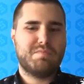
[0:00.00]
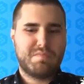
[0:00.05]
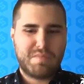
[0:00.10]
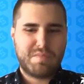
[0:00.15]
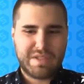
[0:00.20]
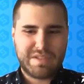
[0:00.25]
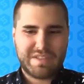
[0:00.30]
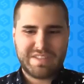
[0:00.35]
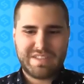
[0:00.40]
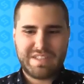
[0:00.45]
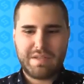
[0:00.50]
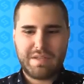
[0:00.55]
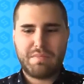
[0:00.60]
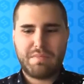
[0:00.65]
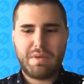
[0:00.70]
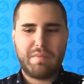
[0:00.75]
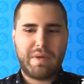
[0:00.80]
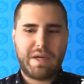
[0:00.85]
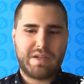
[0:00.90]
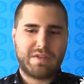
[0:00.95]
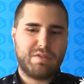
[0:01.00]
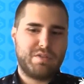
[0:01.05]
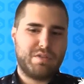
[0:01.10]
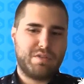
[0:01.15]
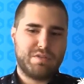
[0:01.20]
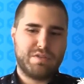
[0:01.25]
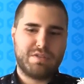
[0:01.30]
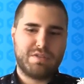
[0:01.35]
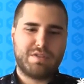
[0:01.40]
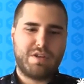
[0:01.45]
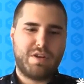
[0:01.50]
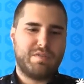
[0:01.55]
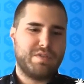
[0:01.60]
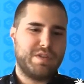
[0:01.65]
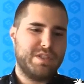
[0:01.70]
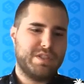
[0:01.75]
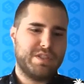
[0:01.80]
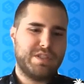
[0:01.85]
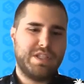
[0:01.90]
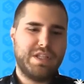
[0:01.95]
As I said, my background also software
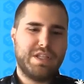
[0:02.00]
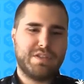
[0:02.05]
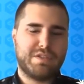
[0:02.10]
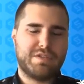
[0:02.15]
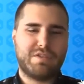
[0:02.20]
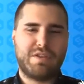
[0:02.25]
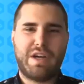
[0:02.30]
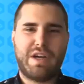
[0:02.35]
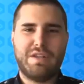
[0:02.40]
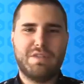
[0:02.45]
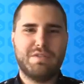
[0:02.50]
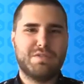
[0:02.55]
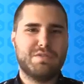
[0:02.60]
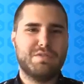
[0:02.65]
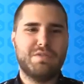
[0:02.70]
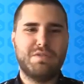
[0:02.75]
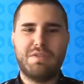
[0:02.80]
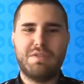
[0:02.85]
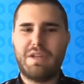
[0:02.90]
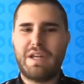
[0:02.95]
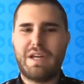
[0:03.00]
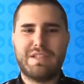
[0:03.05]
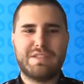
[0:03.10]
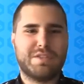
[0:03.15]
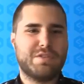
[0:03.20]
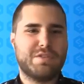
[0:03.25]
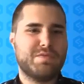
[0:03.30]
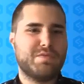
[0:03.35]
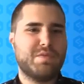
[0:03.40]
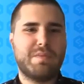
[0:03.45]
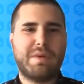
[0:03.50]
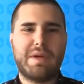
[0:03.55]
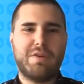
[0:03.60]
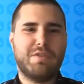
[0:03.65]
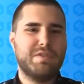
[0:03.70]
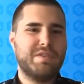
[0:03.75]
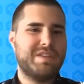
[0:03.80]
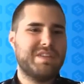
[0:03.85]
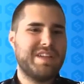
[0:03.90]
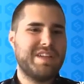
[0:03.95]
engineer, so I used to do that just for my
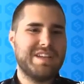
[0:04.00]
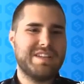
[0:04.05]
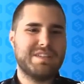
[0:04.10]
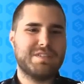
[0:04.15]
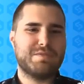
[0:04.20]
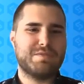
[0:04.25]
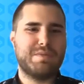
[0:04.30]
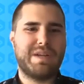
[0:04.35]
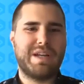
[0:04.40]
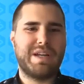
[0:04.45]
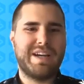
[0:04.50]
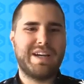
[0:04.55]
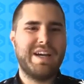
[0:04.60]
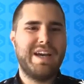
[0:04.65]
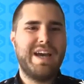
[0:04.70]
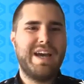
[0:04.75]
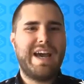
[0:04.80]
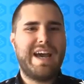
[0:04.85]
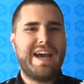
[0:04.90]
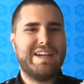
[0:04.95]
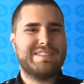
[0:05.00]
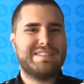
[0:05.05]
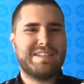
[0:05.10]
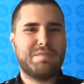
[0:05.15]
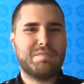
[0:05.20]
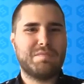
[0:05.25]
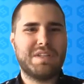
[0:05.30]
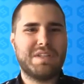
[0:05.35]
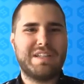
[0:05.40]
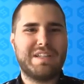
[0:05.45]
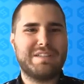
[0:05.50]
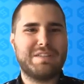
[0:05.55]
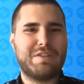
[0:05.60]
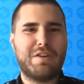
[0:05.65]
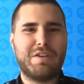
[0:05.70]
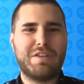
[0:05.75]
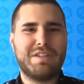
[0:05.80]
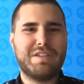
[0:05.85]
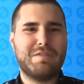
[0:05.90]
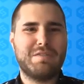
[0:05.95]
own things. When I had something that
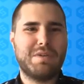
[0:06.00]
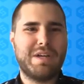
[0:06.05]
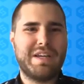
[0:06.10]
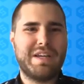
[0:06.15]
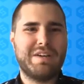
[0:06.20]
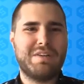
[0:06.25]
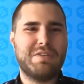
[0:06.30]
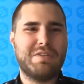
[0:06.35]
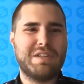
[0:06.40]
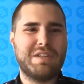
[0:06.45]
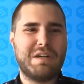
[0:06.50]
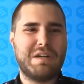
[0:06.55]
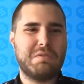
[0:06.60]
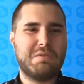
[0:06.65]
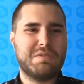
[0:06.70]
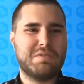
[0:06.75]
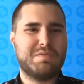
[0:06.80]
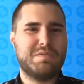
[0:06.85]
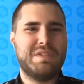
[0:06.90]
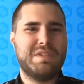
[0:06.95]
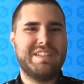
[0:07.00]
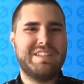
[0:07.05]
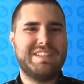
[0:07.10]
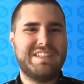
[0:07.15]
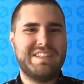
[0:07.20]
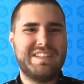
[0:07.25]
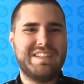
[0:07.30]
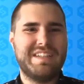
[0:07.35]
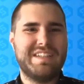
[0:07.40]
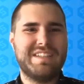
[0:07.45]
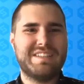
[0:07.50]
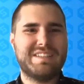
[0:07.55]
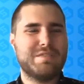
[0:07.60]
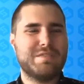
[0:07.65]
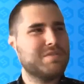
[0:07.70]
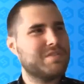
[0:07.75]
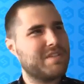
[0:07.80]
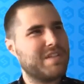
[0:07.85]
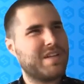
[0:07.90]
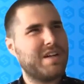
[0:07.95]
got in the way or that was really tedious, I
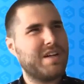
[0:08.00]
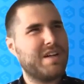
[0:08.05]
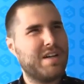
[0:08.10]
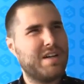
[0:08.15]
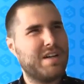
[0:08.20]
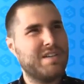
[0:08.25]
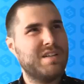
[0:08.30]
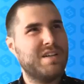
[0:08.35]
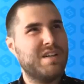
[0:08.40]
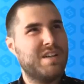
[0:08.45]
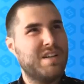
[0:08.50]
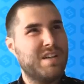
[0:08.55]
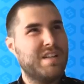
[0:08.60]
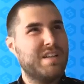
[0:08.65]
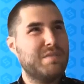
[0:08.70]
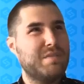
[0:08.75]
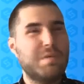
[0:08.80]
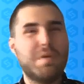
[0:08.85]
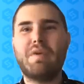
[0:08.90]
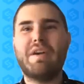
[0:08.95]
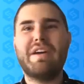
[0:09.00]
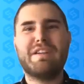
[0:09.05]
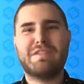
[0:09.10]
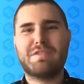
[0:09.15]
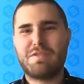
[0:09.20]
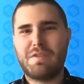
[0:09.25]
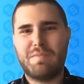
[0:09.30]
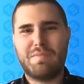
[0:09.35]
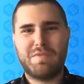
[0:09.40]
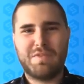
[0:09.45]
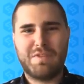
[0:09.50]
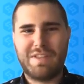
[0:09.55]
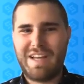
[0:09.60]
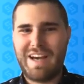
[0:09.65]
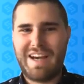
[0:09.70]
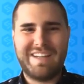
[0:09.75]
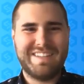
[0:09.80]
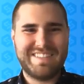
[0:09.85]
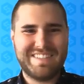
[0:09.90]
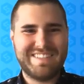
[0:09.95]
was like, let me write a script for
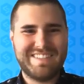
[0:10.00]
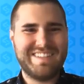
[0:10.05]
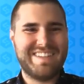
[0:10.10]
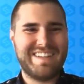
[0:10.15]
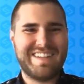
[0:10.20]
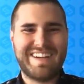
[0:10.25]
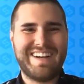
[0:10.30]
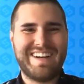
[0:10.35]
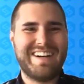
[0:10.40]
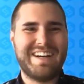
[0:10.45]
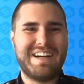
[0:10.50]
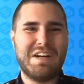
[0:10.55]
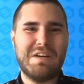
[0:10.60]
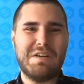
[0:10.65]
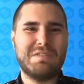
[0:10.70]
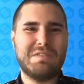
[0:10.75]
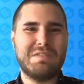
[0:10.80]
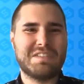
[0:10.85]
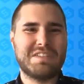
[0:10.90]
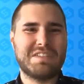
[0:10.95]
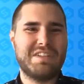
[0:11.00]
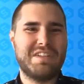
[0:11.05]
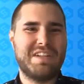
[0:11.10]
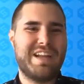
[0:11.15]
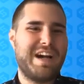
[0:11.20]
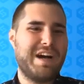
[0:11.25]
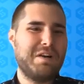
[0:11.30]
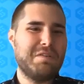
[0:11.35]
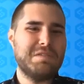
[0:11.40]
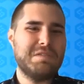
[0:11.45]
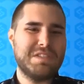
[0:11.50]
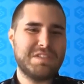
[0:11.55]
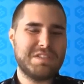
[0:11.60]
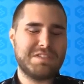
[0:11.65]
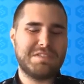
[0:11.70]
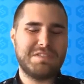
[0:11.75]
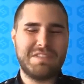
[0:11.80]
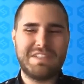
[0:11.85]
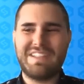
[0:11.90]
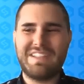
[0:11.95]
that. So now we're just
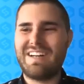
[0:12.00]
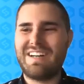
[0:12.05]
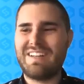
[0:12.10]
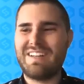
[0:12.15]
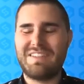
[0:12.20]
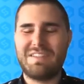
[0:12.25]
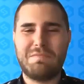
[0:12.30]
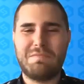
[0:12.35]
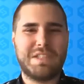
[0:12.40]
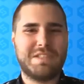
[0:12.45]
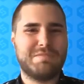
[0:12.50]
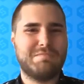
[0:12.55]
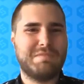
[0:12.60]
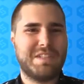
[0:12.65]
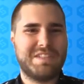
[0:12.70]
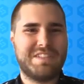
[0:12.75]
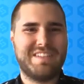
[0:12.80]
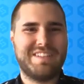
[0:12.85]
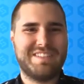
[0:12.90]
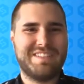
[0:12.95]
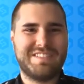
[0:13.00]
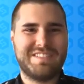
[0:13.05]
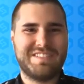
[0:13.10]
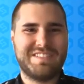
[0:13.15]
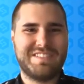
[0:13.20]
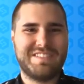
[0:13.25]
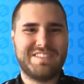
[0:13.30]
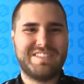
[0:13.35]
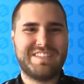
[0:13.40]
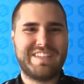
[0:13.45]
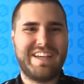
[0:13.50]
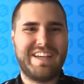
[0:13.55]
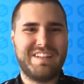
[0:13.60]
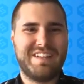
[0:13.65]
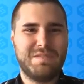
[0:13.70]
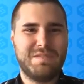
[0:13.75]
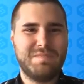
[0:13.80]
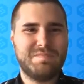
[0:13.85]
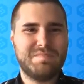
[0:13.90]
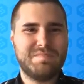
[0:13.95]
doing that on a much, much larger
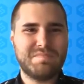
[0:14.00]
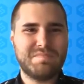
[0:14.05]
scale.